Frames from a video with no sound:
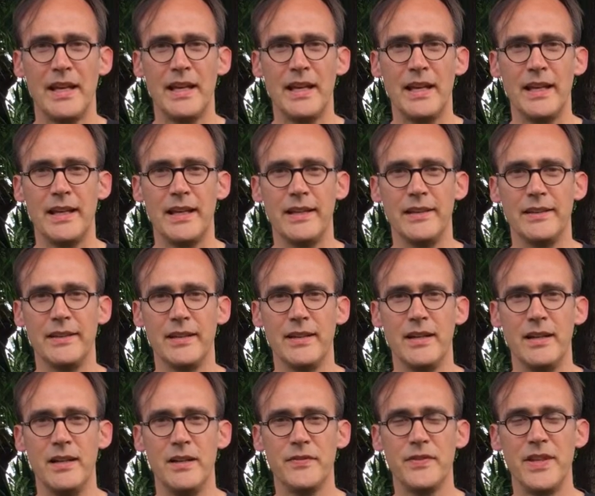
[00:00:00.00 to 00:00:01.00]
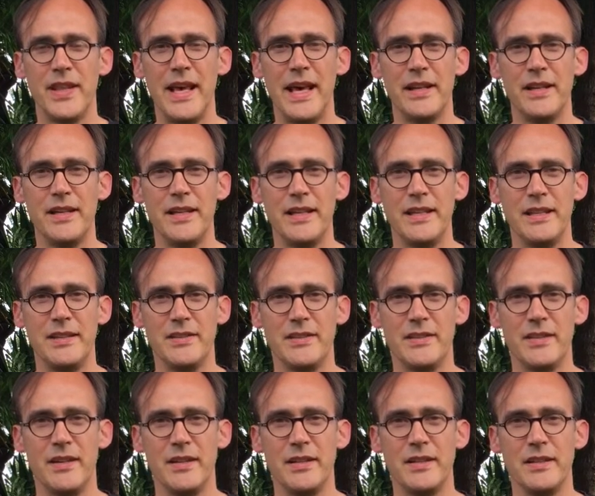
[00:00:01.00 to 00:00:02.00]
And after that, I
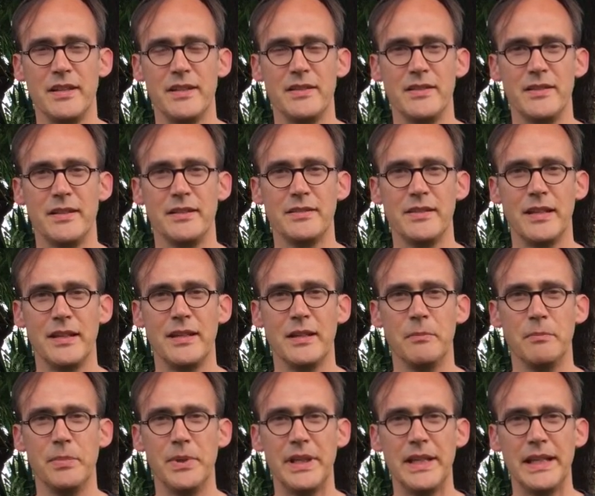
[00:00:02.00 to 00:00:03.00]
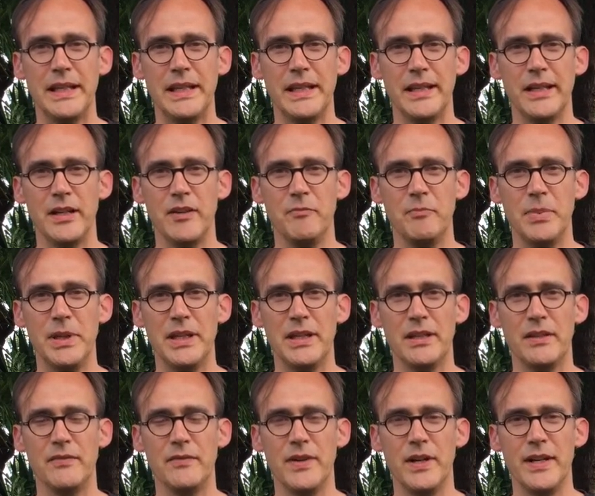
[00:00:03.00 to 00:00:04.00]
started a consulting company, and I've
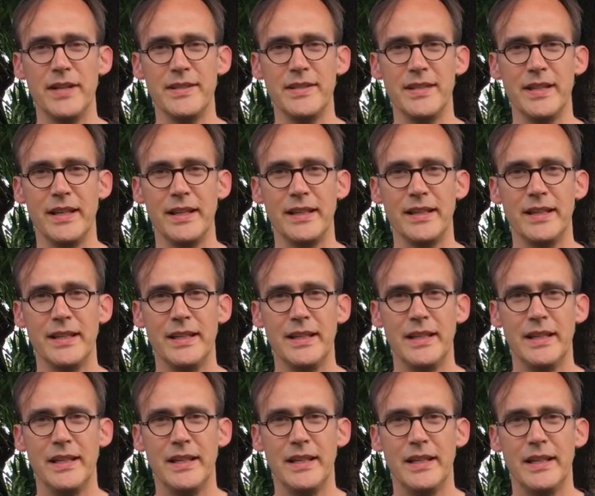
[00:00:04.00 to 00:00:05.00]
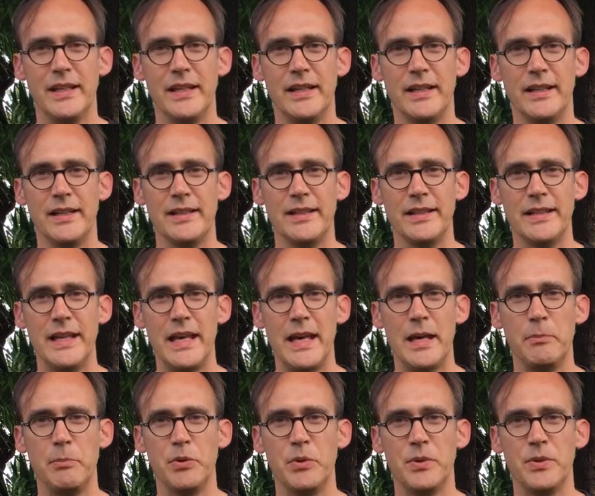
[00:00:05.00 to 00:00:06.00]
been advising
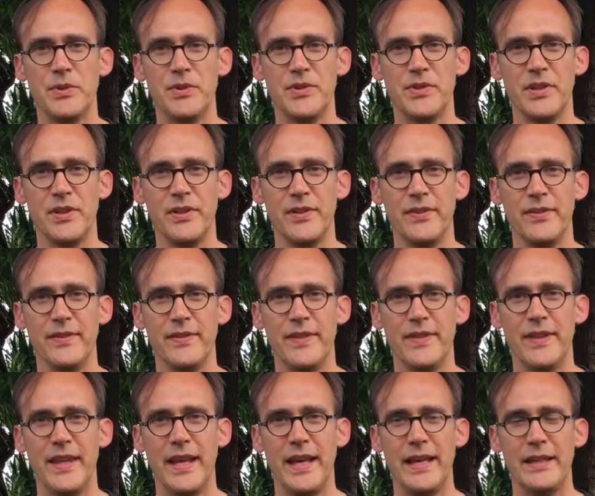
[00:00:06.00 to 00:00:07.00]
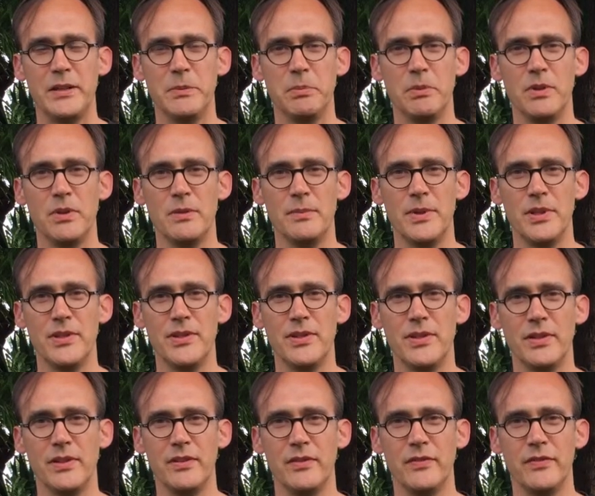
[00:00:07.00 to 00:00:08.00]
airports on their deployment
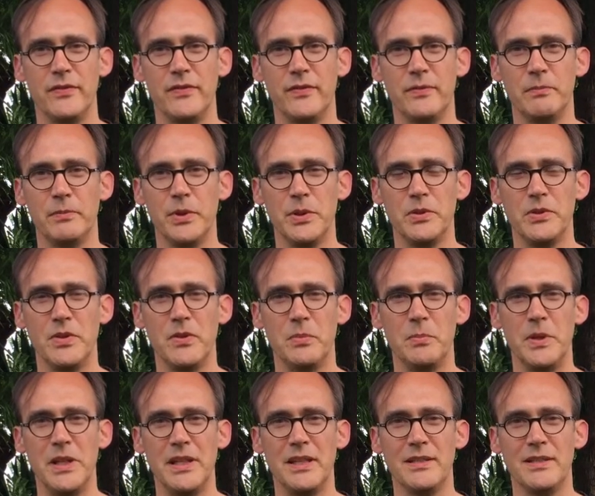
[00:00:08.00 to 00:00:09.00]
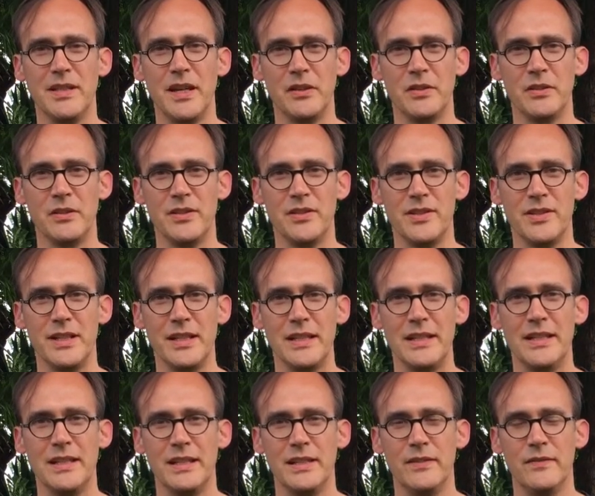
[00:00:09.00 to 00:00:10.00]
of Bluetooth beacon
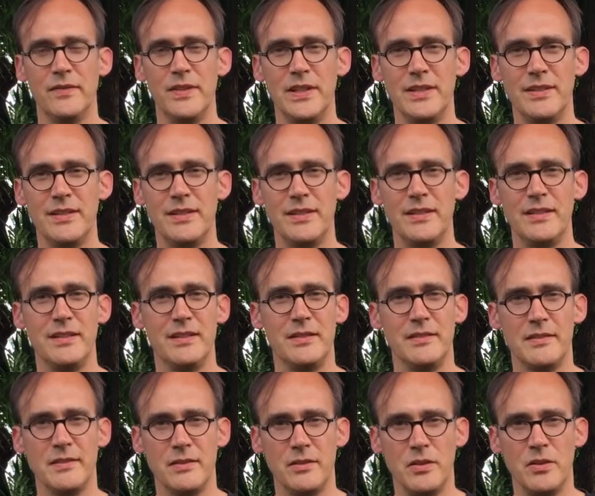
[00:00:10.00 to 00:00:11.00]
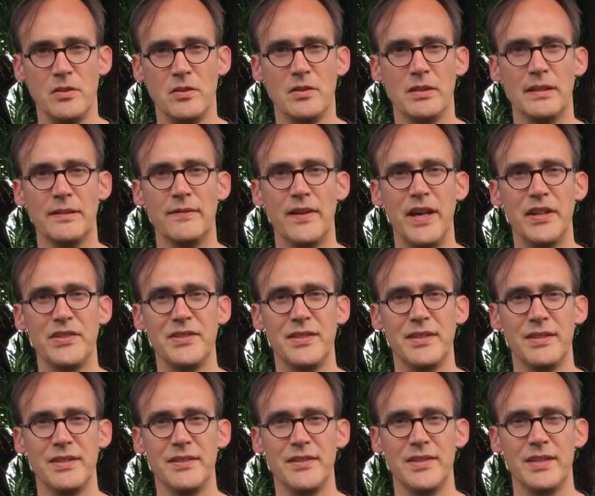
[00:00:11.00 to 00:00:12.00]
technology, VCs, institutional
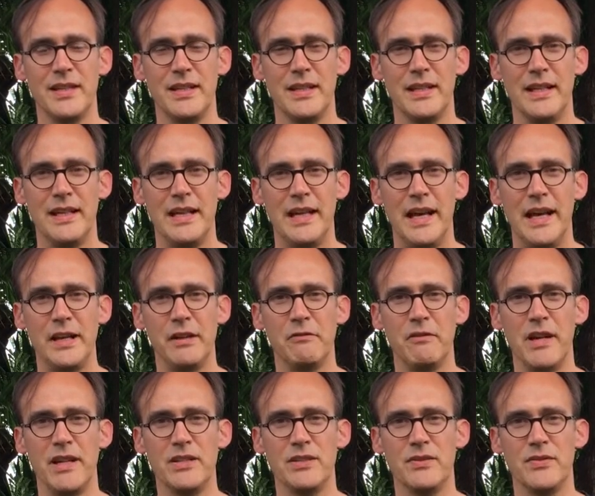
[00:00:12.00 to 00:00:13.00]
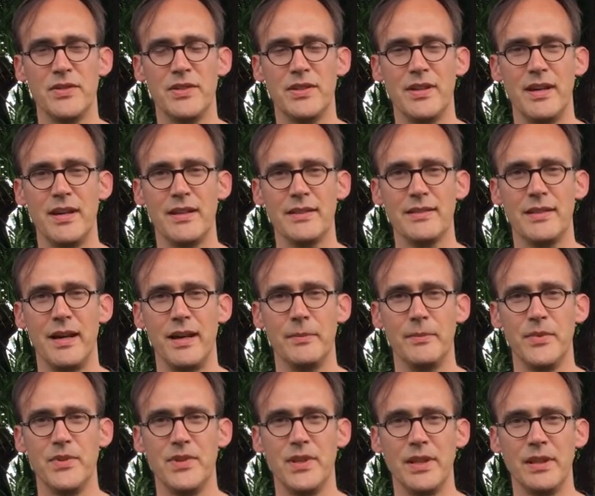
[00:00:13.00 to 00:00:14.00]
investors, and a range of
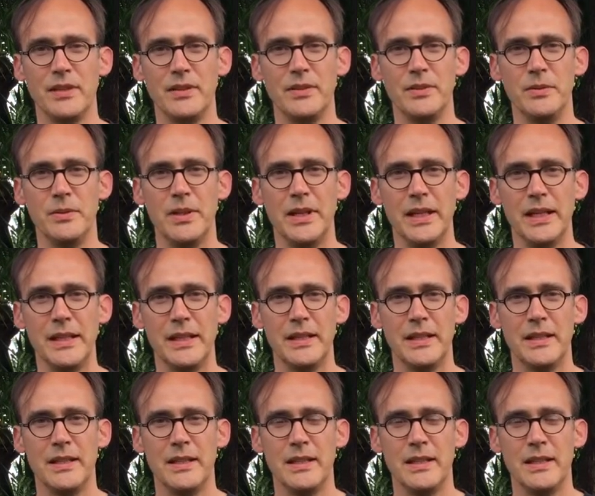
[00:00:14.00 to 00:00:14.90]
startups, including